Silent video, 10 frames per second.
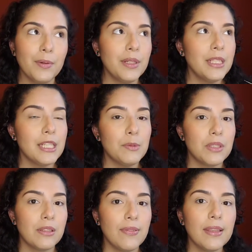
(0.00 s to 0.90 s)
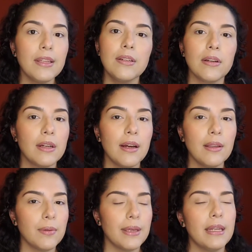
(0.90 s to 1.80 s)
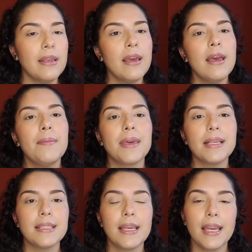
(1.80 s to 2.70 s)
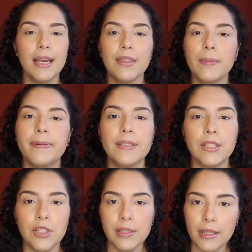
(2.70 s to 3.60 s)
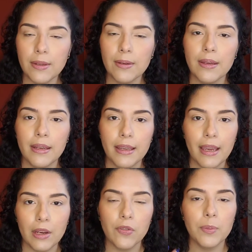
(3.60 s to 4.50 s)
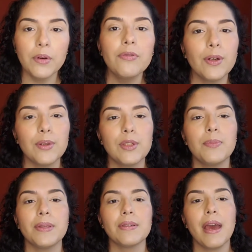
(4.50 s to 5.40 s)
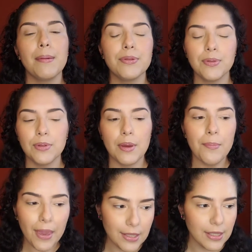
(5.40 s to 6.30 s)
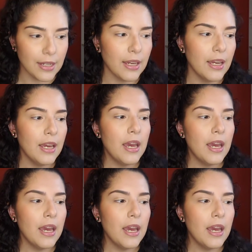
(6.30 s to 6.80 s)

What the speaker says: I want to say specifically during Halloween because, again, the precision that you can get from a felt tip is absolutely amazing.